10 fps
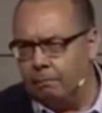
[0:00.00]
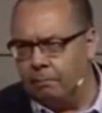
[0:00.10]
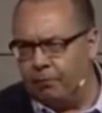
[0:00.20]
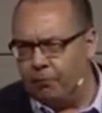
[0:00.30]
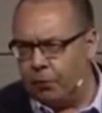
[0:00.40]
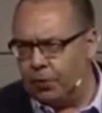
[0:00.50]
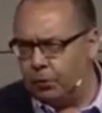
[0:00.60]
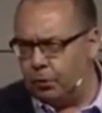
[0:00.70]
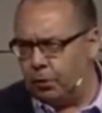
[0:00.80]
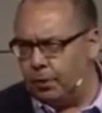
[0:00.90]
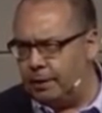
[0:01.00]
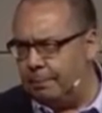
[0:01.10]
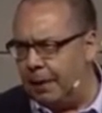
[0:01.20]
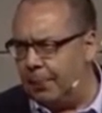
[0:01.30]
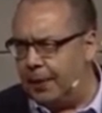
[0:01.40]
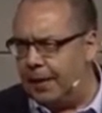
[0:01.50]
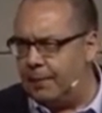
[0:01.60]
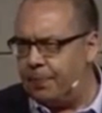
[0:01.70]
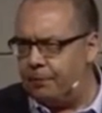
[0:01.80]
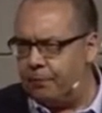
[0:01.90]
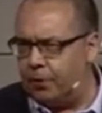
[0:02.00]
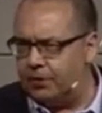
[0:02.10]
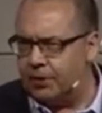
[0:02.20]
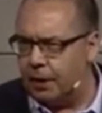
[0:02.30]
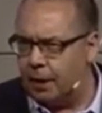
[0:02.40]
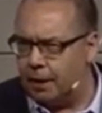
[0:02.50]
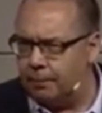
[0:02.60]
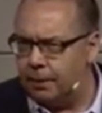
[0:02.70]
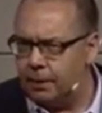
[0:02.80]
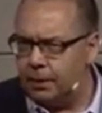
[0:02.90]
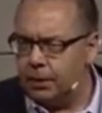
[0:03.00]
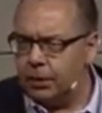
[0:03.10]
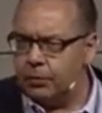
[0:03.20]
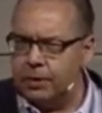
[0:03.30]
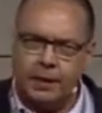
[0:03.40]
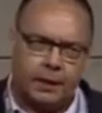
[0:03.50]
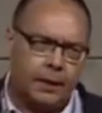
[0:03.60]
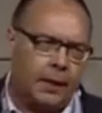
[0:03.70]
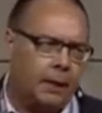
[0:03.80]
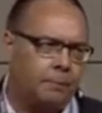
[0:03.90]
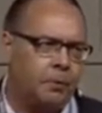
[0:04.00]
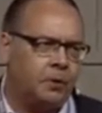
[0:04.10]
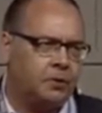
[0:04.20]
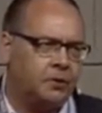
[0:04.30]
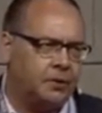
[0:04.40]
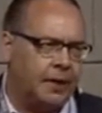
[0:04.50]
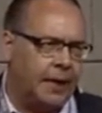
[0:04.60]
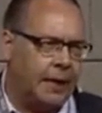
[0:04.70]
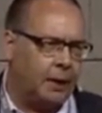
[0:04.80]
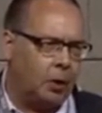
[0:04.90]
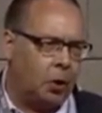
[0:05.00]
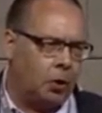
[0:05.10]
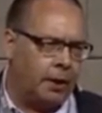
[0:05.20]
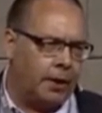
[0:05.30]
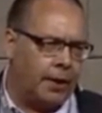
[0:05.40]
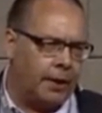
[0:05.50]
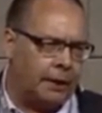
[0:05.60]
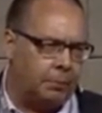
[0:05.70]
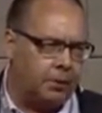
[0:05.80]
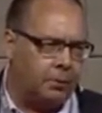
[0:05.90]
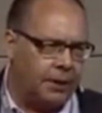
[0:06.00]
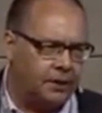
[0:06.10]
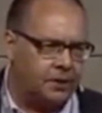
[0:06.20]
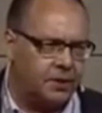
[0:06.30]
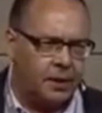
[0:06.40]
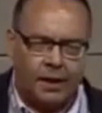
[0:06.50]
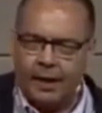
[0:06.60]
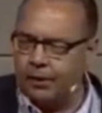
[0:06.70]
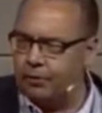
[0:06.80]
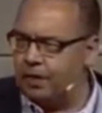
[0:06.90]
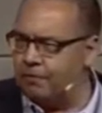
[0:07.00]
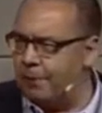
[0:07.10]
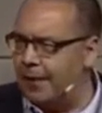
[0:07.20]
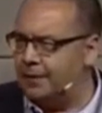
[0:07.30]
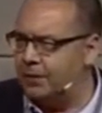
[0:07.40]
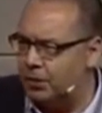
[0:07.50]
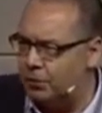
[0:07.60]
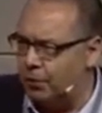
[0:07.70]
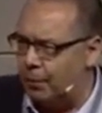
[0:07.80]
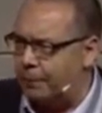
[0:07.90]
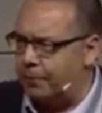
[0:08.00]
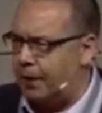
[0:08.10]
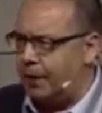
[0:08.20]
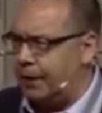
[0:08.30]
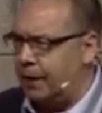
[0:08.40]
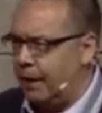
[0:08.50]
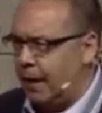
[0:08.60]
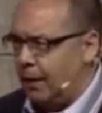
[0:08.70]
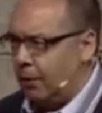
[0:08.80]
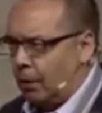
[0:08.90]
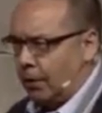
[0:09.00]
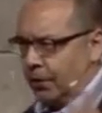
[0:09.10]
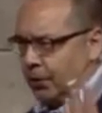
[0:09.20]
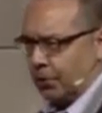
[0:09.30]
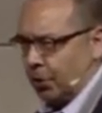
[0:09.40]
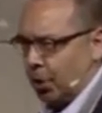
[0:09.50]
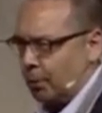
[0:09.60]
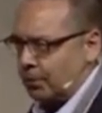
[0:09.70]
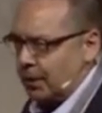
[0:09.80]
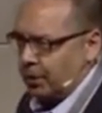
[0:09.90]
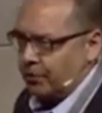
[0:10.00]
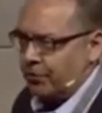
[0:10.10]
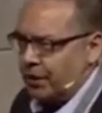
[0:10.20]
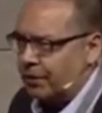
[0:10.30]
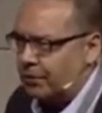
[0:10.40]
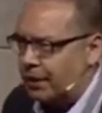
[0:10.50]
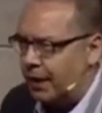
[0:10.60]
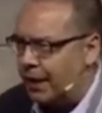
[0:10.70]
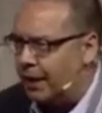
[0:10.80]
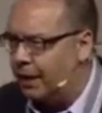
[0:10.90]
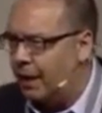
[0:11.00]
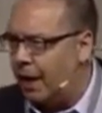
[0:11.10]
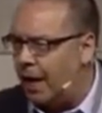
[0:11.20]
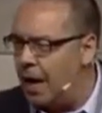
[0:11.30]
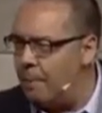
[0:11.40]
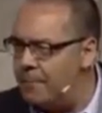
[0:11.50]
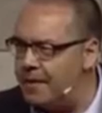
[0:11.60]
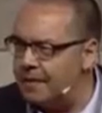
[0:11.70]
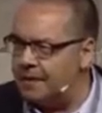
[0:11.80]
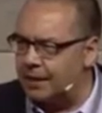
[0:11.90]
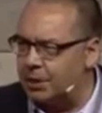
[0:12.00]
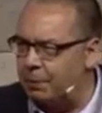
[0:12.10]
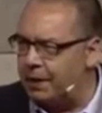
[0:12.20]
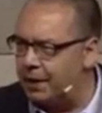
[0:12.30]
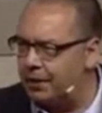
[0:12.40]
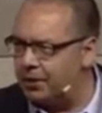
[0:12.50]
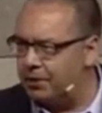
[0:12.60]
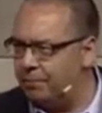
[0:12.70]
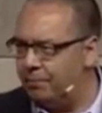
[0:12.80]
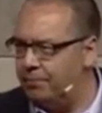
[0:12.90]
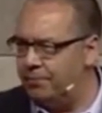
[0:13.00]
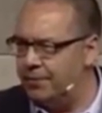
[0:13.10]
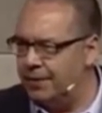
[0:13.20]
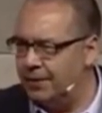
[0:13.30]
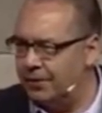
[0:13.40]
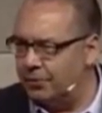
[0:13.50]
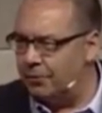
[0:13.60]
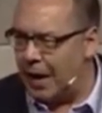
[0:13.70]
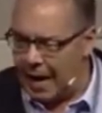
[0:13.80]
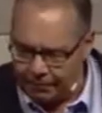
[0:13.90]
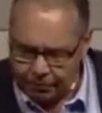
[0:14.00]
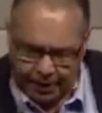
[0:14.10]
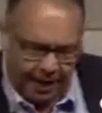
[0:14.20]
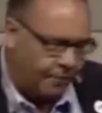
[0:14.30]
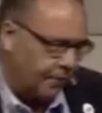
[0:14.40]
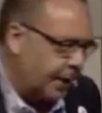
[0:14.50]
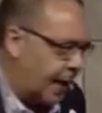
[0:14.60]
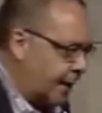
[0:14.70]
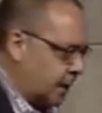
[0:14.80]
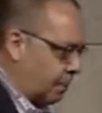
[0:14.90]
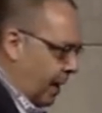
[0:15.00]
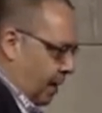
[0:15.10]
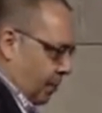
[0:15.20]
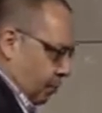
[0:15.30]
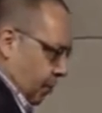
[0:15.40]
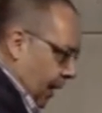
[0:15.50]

before you heard about that the first time, you take a young person, say, hey, learn AWS, and you give them access to the website, and all the new terms that you've seen today are immediately speaking to you. So you have to have a guided path through